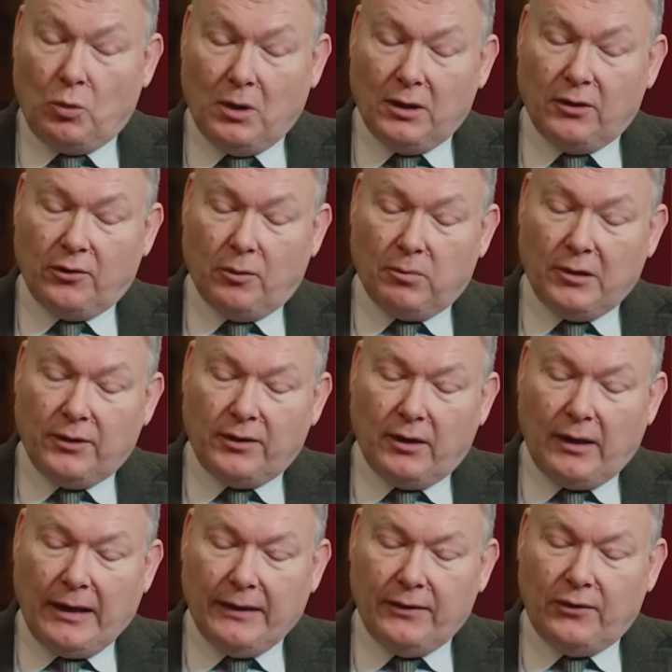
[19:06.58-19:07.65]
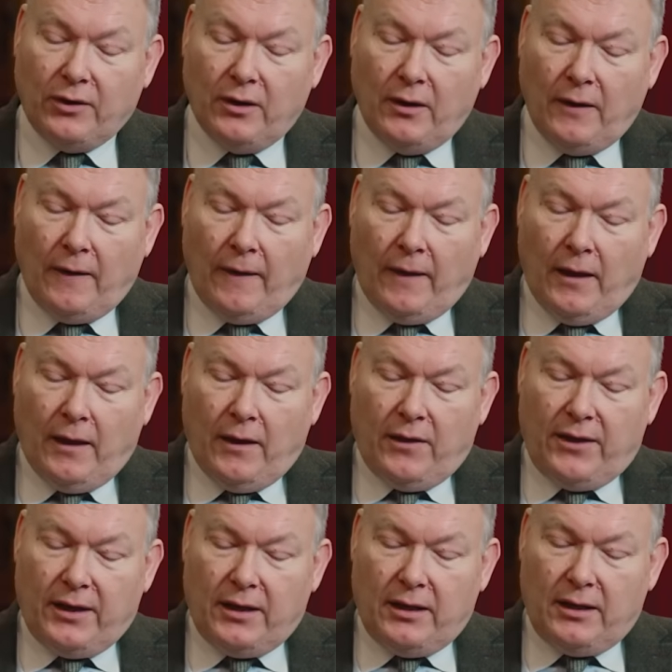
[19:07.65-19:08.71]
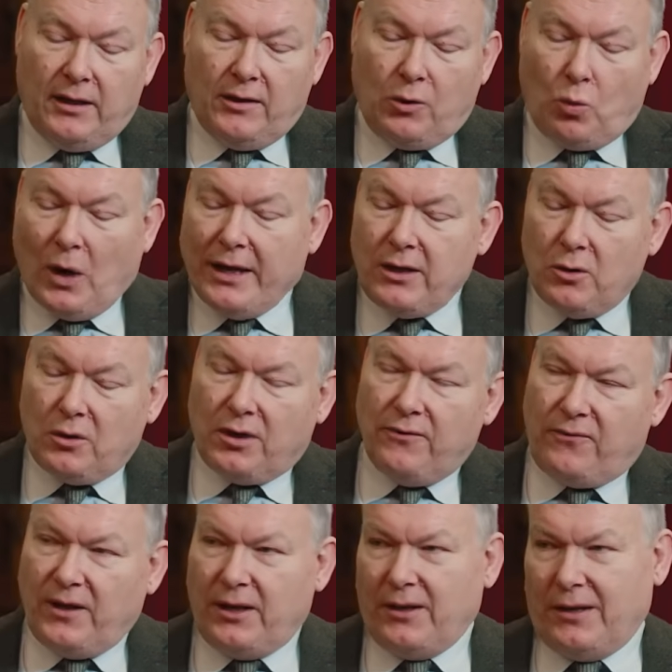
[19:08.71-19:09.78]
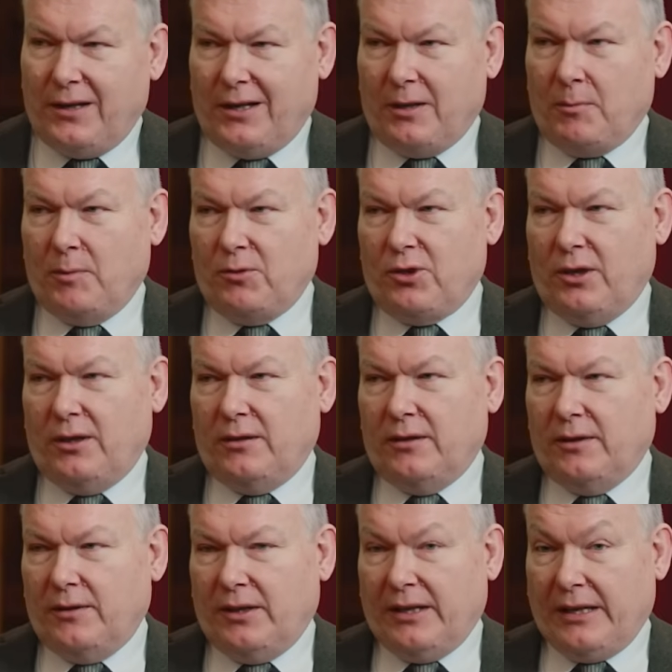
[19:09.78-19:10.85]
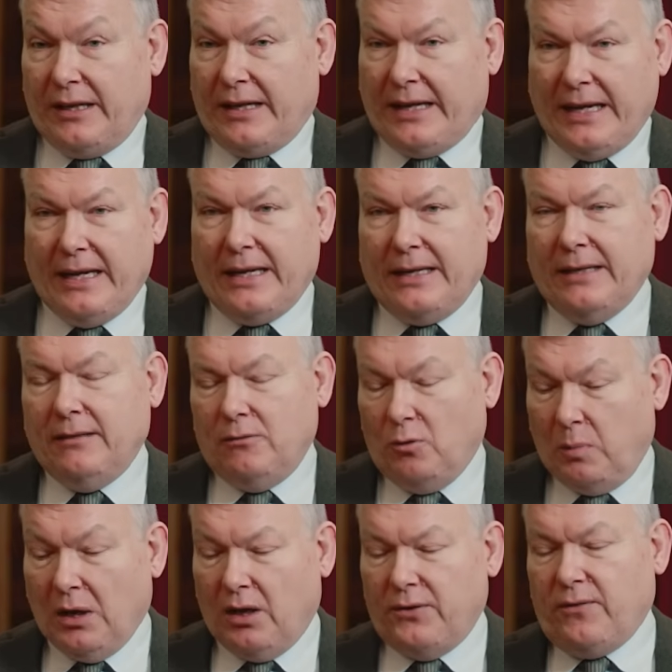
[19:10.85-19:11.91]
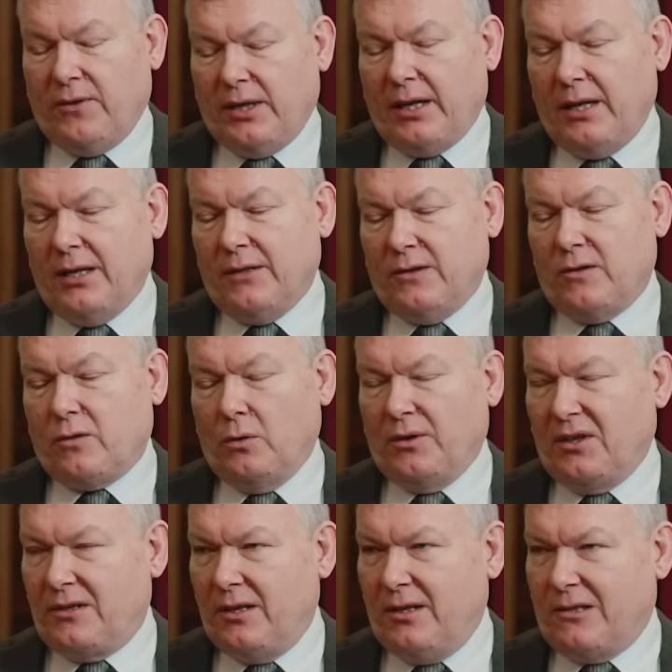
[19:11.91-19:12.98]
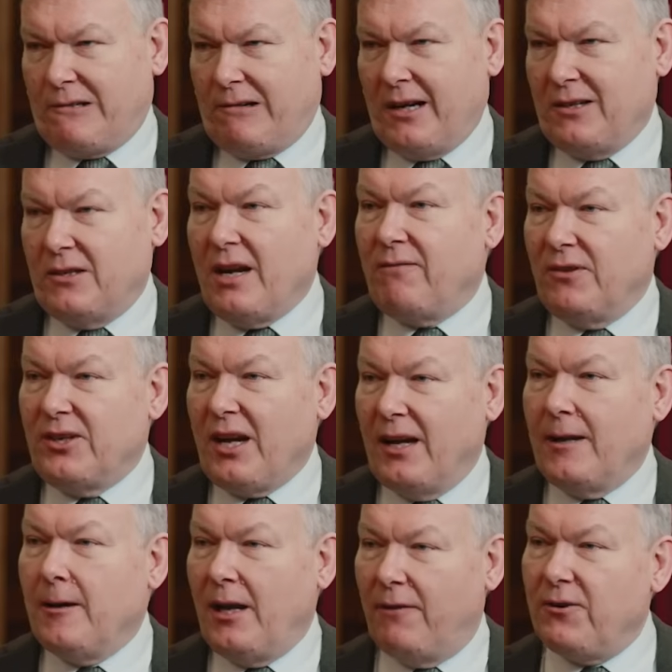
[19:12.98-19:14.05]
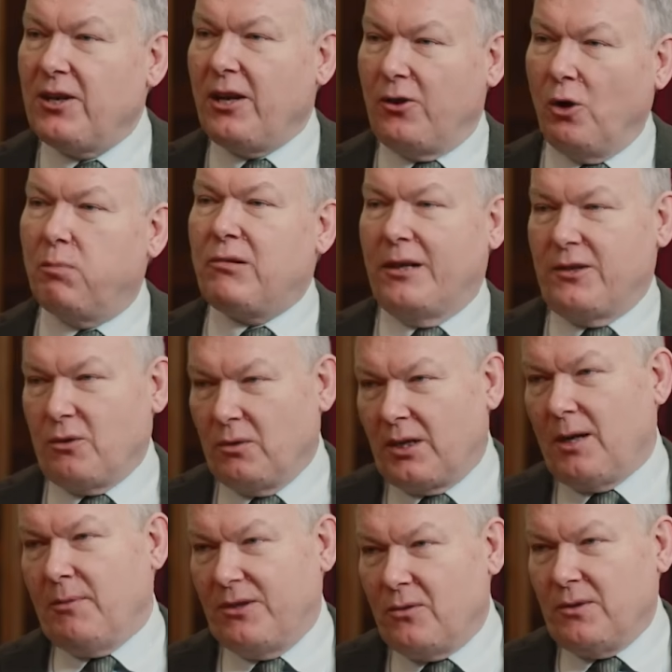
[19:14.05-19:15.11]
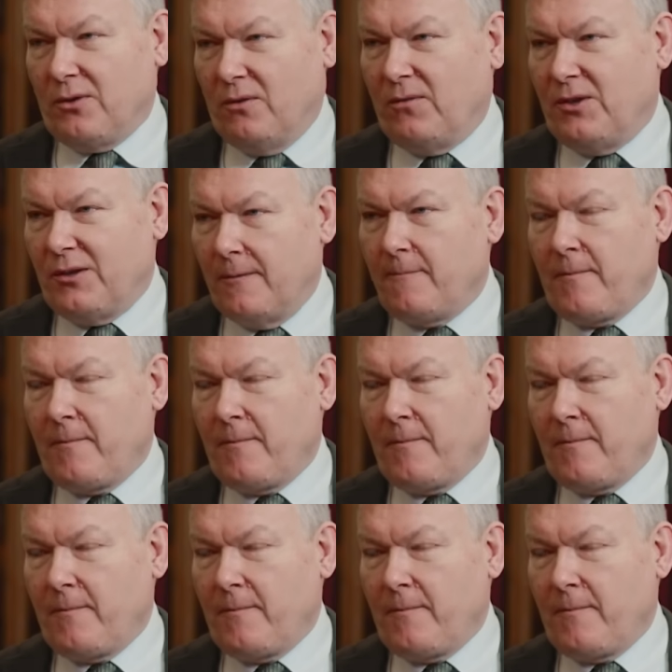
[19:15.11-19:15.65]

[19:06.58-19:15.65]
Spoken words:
wireless operator, and the way you configure the Enigma machine, the key, or part of the key as it's called, is created every day. Every day the operator would come into his office,